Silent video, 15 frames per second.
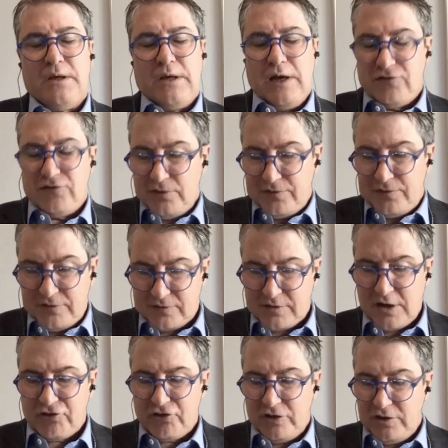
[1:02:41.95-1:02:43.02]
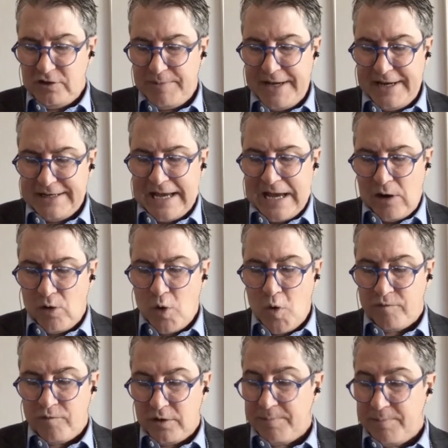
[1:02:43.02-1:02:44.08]
And so this discussion and debate now
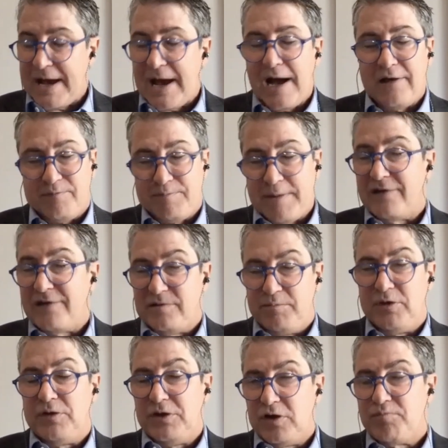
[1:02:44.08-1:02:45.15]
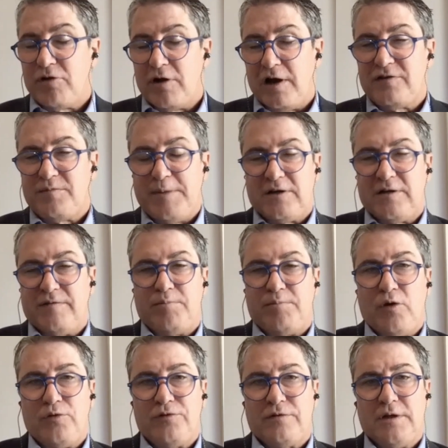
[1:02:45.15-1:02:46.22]
over the possibility or prospect of a
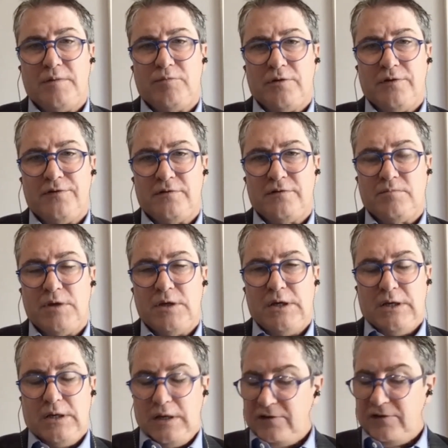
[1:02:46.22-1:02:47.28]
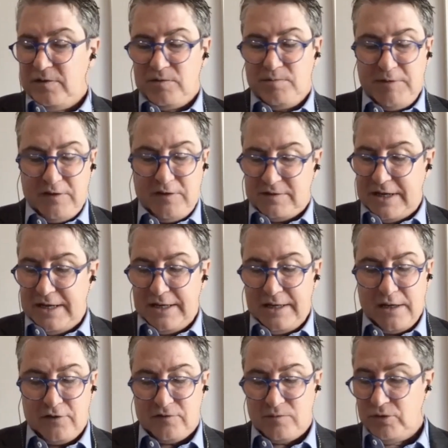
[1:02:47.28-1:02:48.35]
post-liberalism, it seems to me is taking
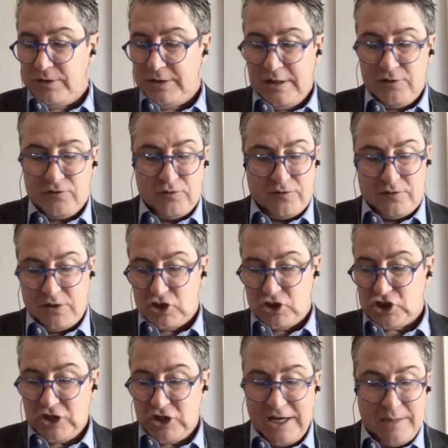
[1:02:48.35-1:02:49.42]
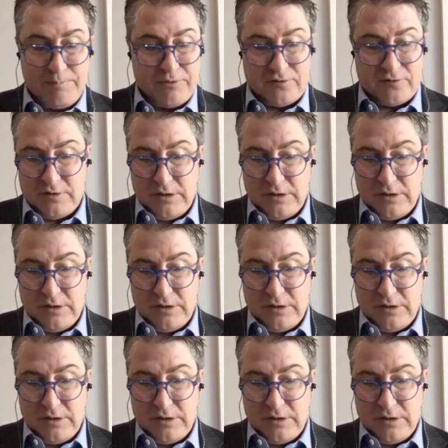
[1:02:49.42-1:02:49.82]
on some really interesting shapes,